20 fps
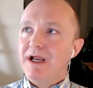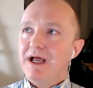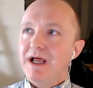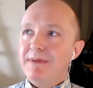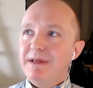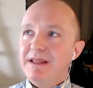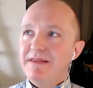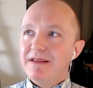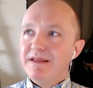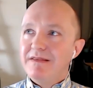I
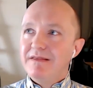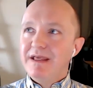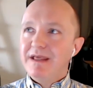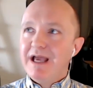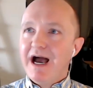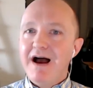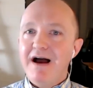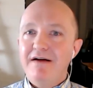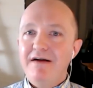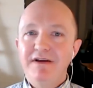mean, the, the
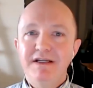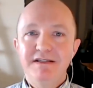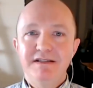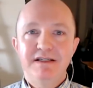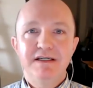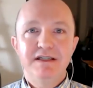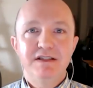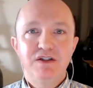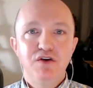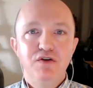
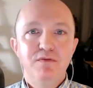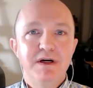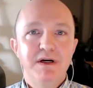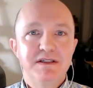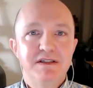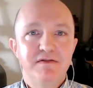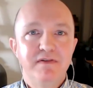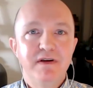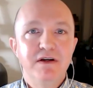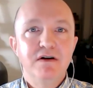obvious is you
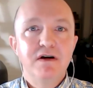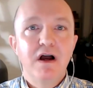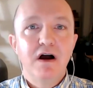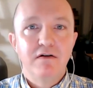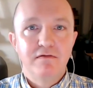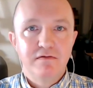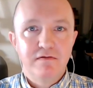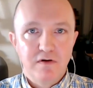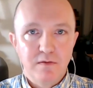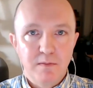must feel
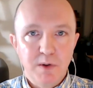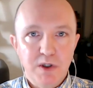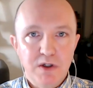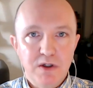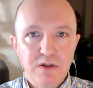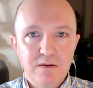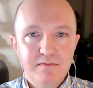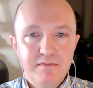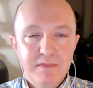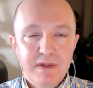
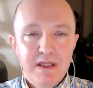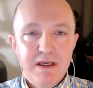comfortable.